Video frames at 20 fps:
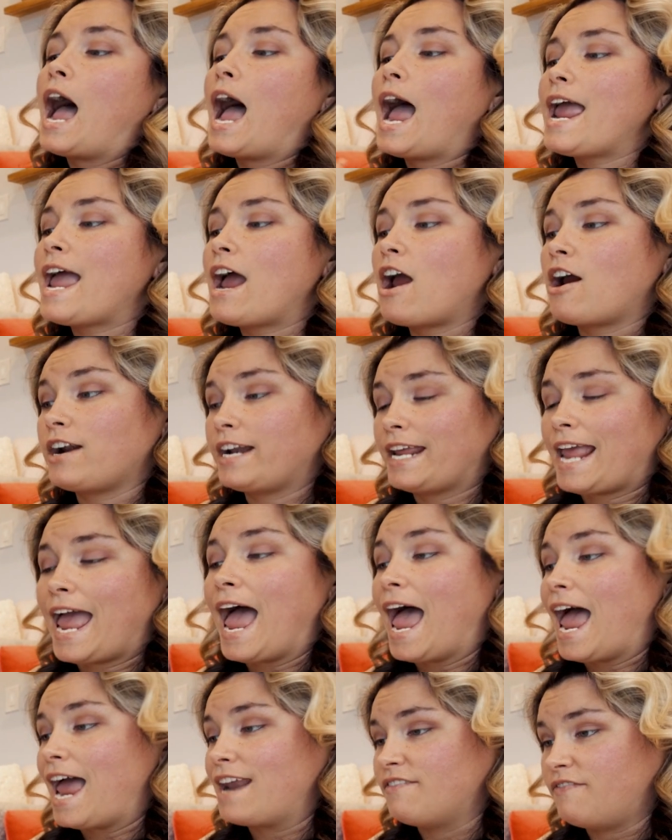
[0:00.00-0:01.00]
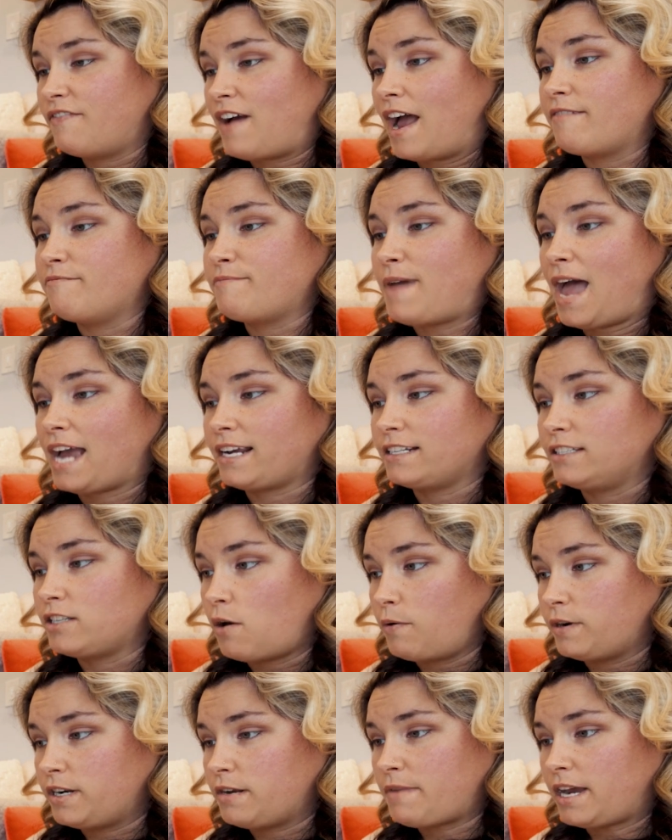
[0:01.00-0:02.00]
I already had five bags
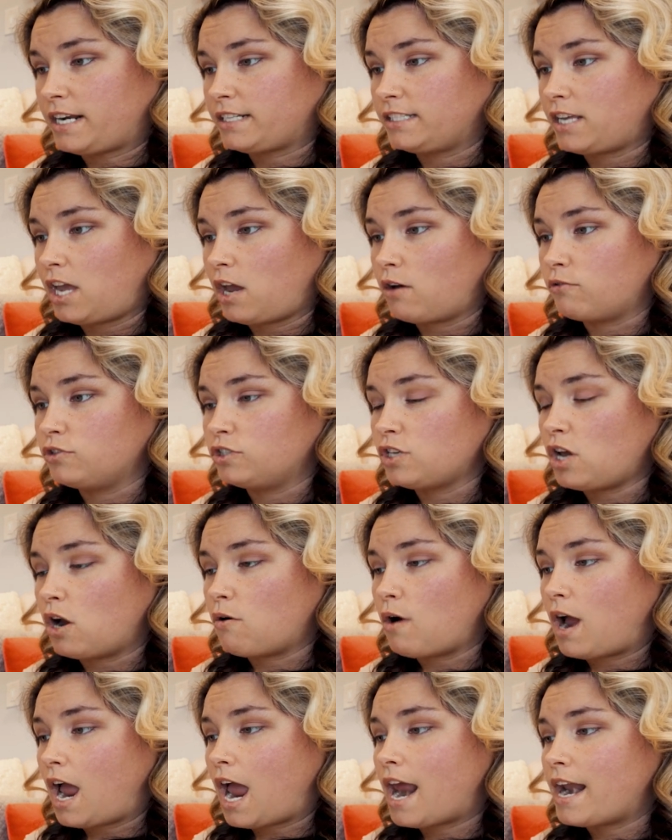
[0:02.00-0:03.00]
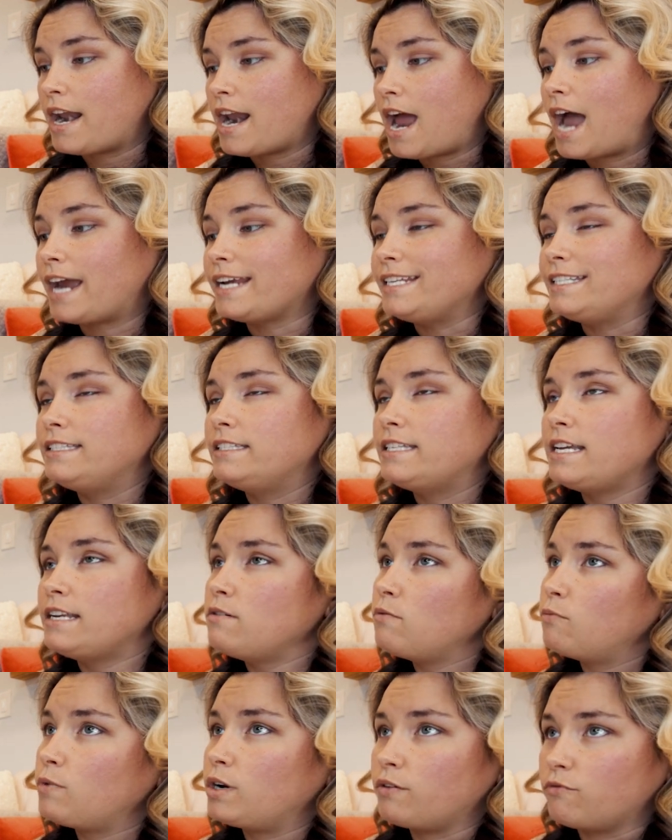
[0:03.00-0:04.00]
going to Mexico. So, and I
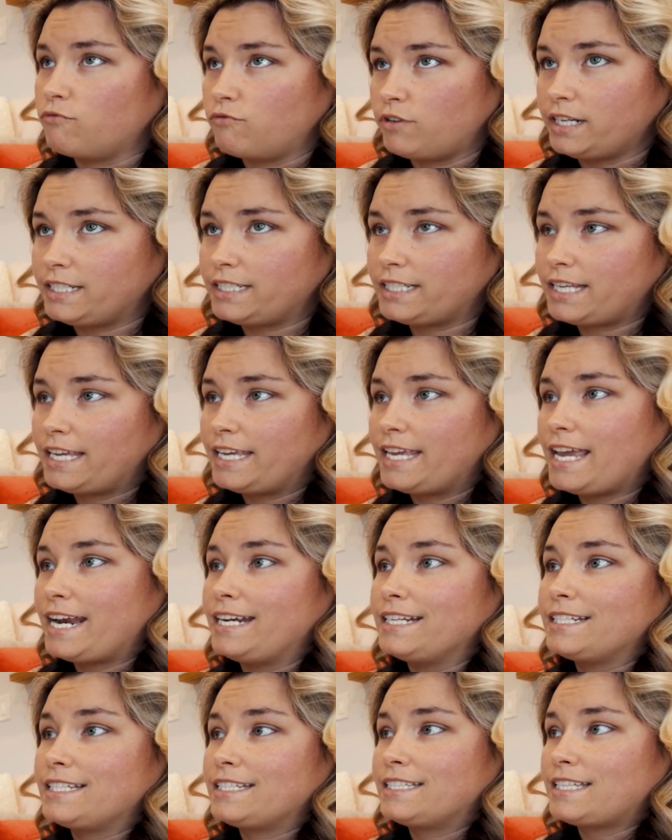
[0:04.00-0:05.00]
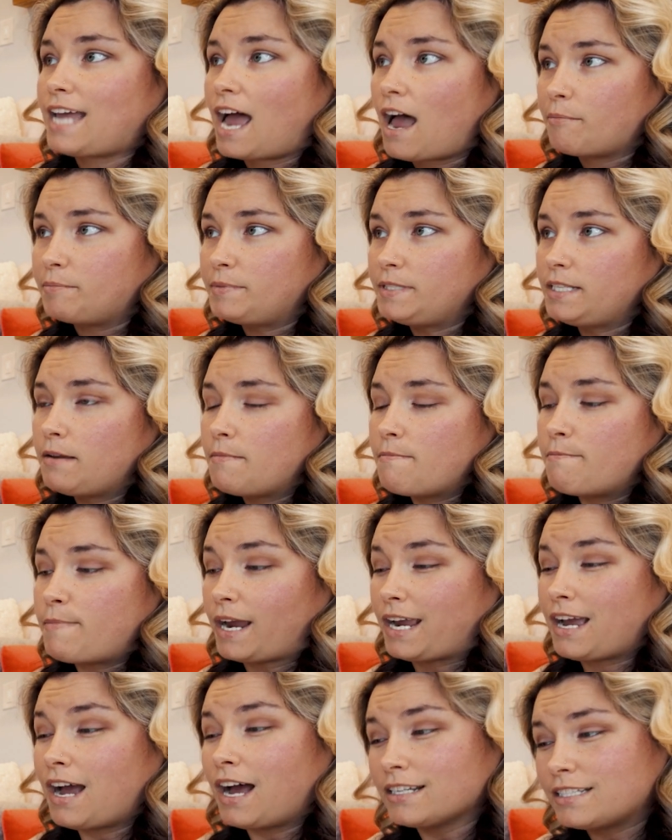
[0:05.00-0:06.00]
didn't want to risk getting stopped
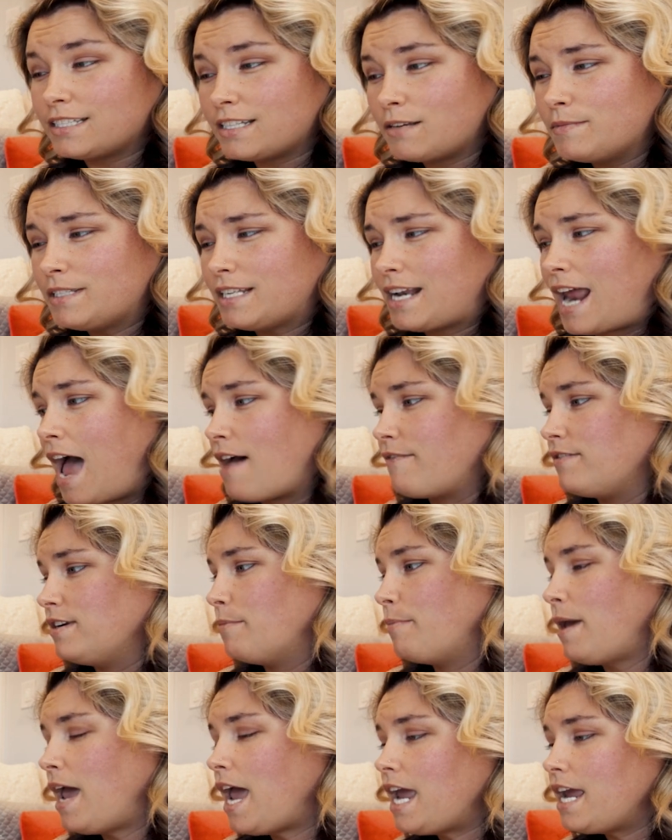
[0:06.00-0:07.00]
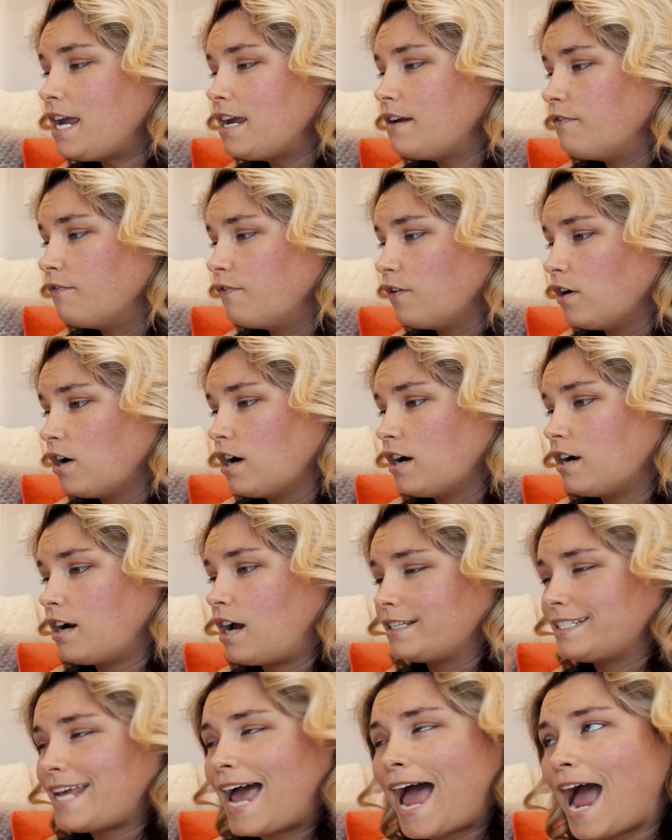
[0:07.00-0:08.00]
by customs and having to pay for
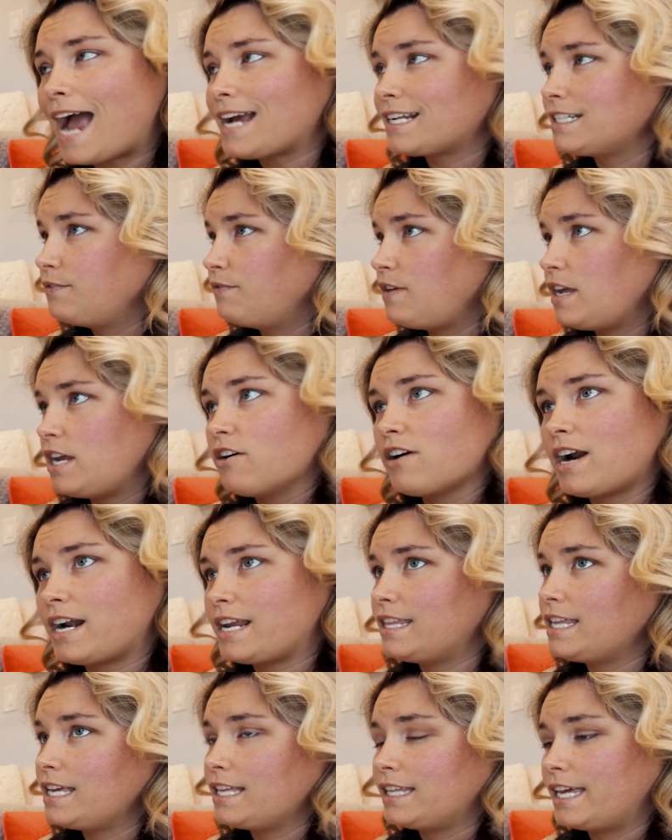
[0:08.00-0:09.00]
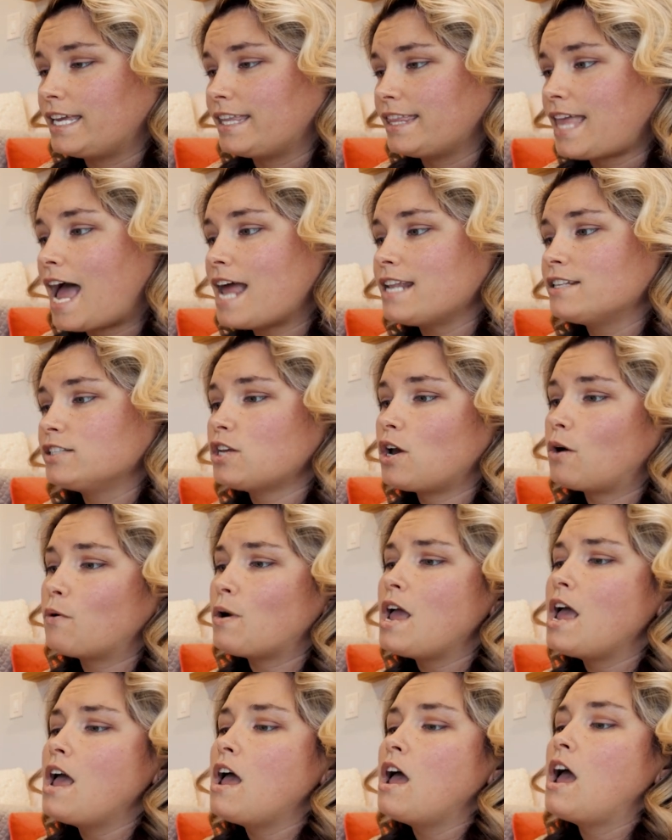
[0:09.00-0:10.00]
a tax fee or anything like that. So,
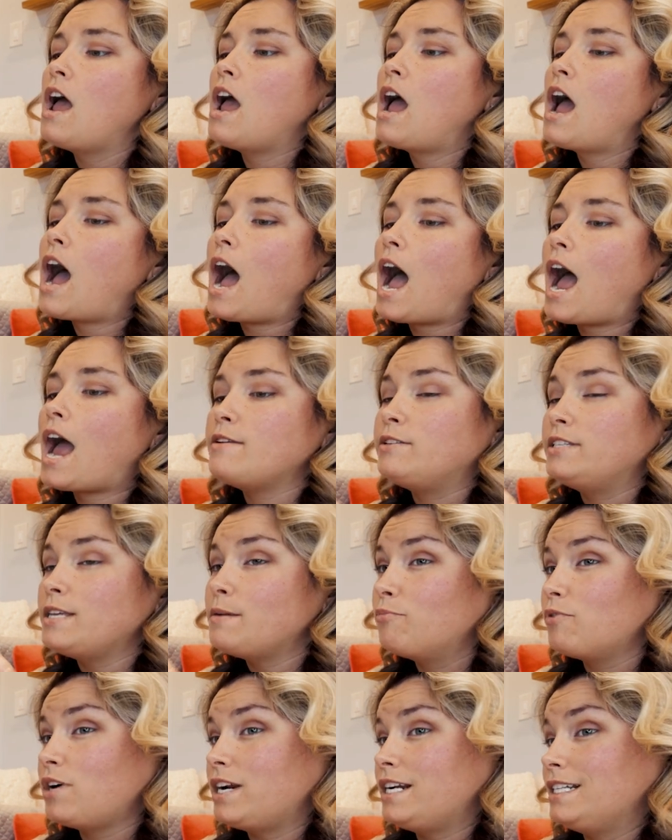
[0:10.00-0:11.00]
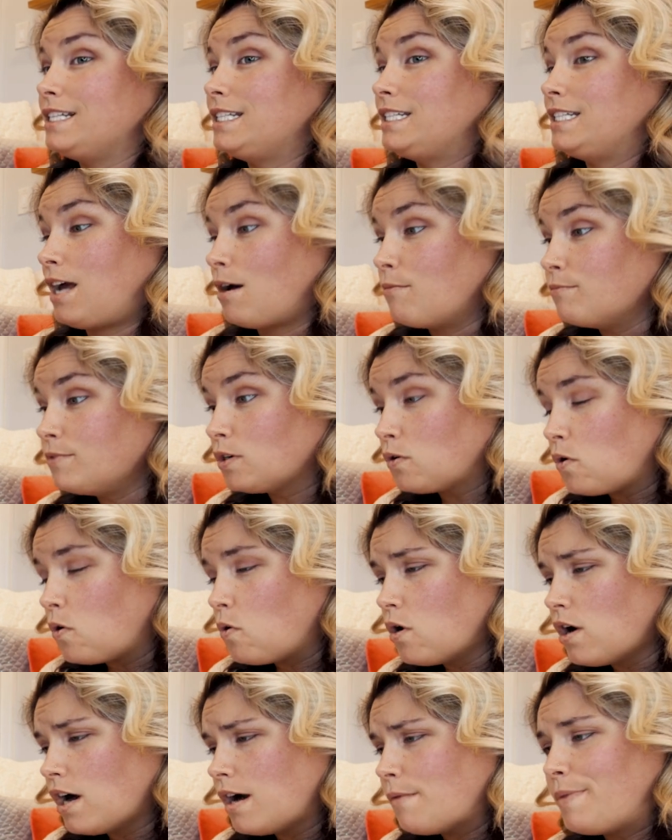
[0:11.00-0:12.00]
I did bring some
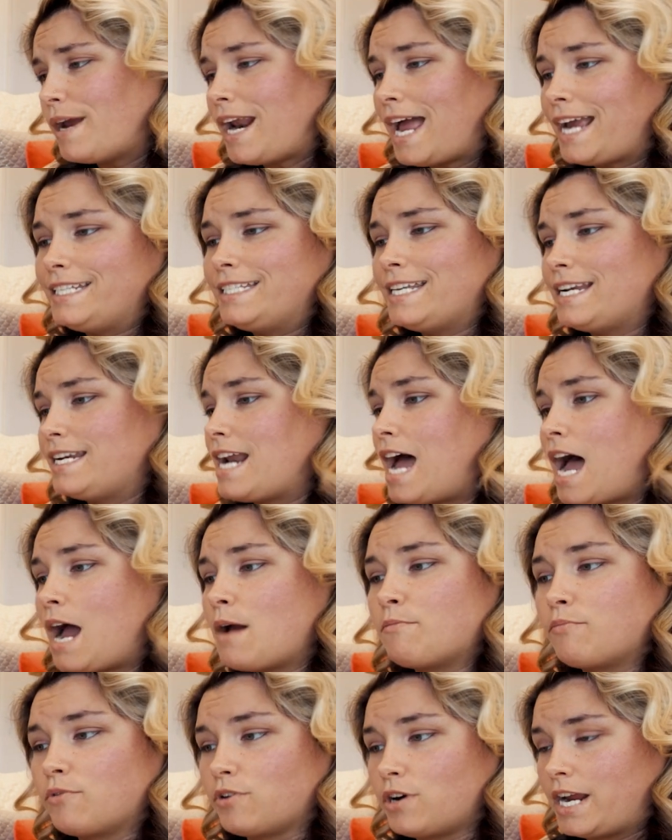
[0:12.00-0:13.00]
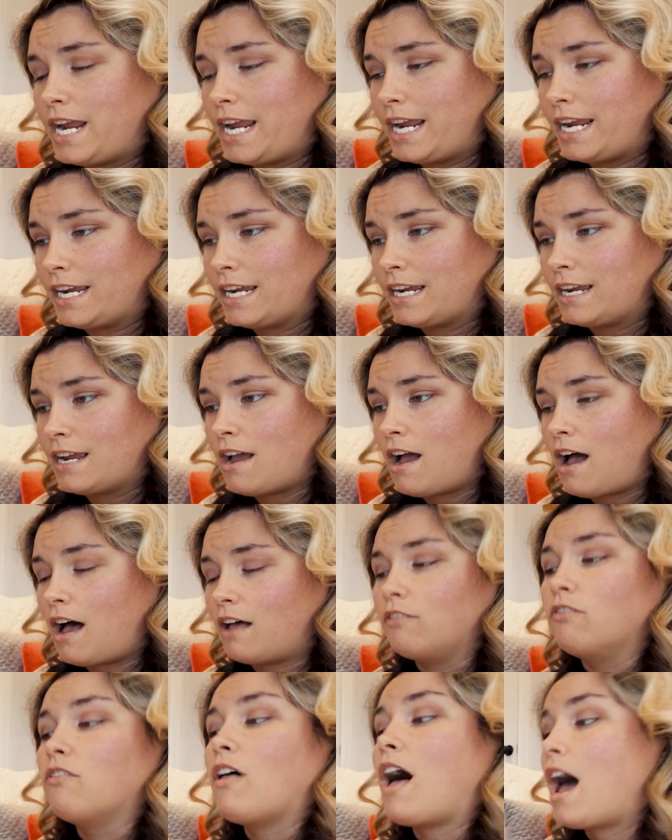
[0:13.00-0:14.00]
decor, but I did not bring
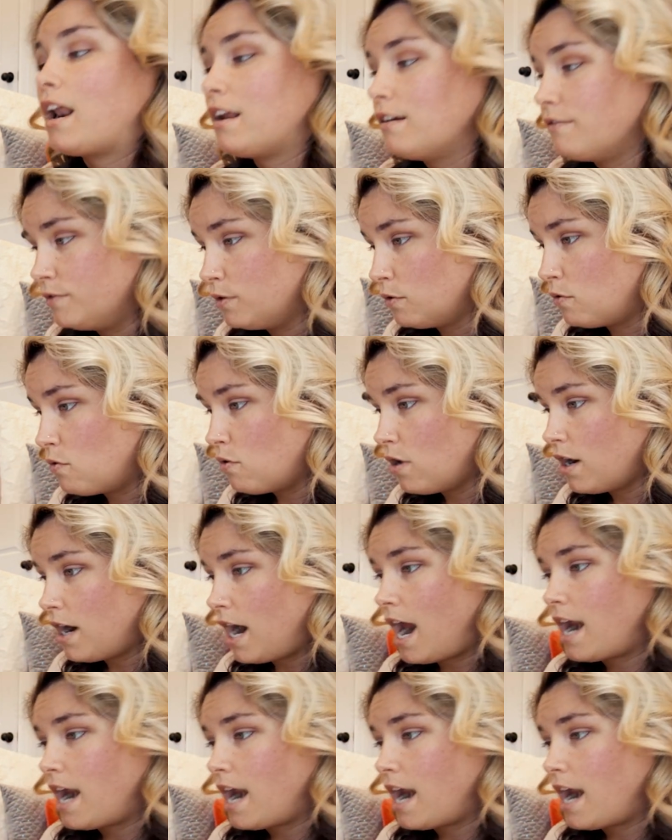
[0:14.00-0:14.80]
a lot of decor.